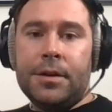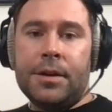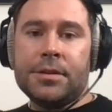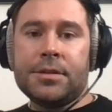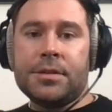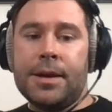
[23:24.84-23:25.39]

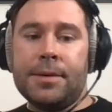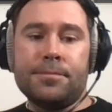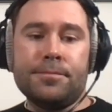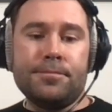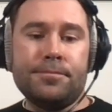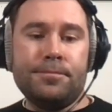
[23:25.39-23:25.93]
as
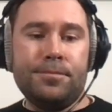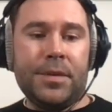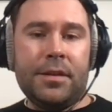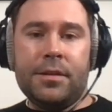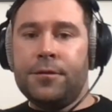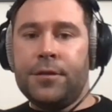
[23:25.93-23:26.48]

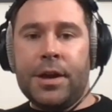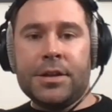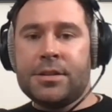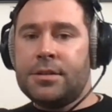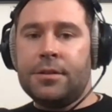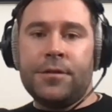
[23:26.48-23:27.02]
the
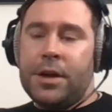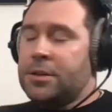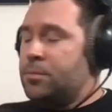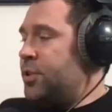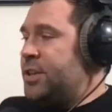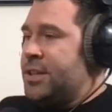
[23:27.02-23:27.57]

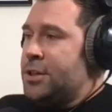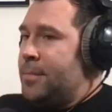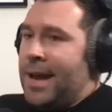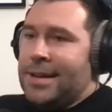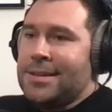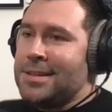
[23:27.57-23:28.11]
first British
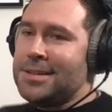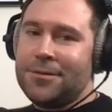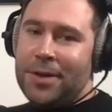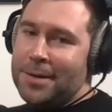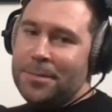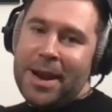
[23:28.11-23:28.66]
man since
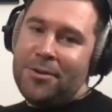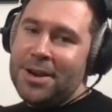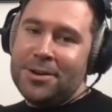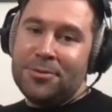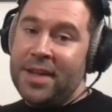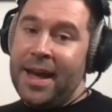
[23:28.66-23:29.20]
Fred Perry
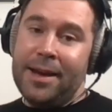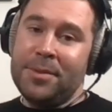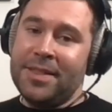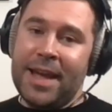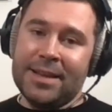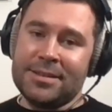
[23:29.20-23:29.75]
and all that. I
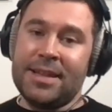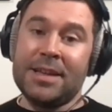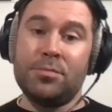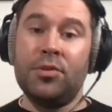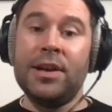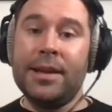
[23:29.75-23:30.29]
mean, that's
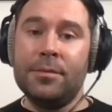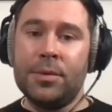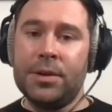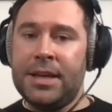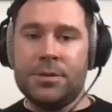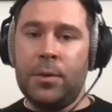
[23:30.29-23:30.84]
brilliant,
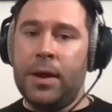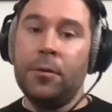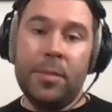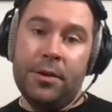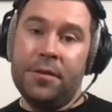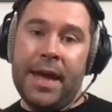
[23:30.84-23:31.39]
but he's well
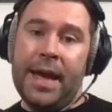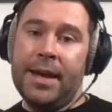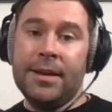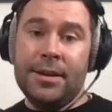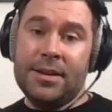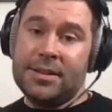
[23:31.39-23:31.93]
beyond that
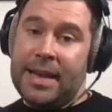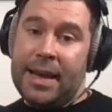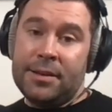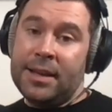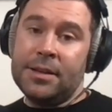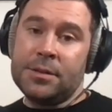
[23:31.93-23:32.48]
as an
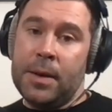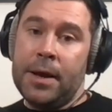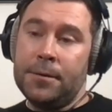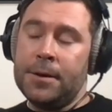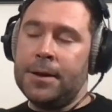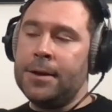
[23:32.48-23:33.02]
athlete as
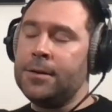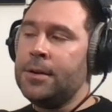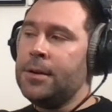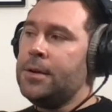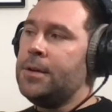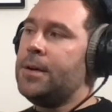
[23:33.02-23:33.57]
well.
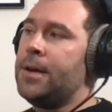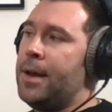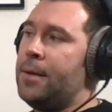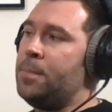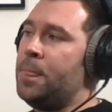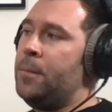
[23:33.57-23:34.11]

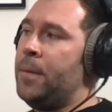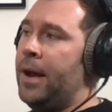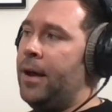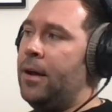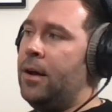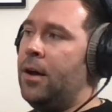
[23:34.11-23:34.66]

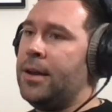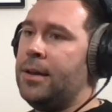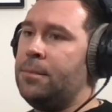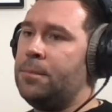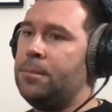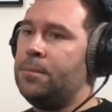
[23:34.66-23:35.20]
But
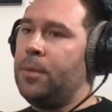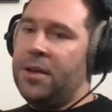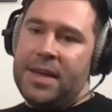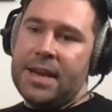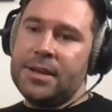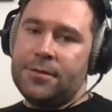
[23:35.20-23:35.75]
by
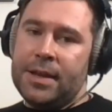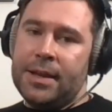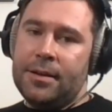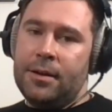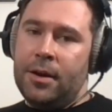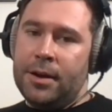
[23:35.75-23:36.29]
the end of
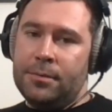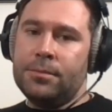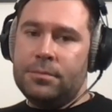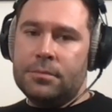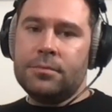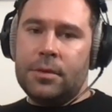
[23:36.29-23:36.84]
it, I
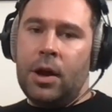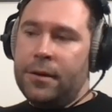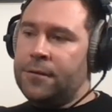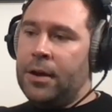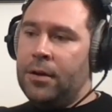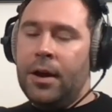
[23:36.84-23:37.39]

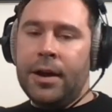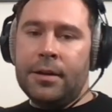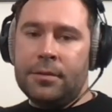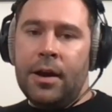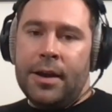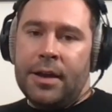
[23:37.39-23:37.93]
felt
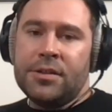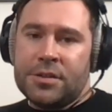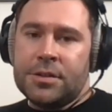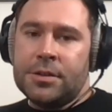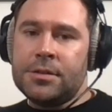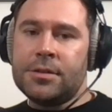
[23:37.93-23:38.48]
I
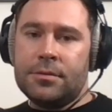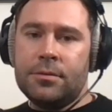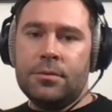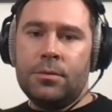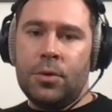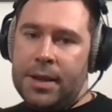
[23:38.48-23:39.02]
understood
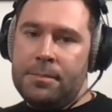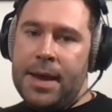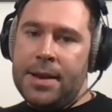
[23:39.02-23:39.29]
what it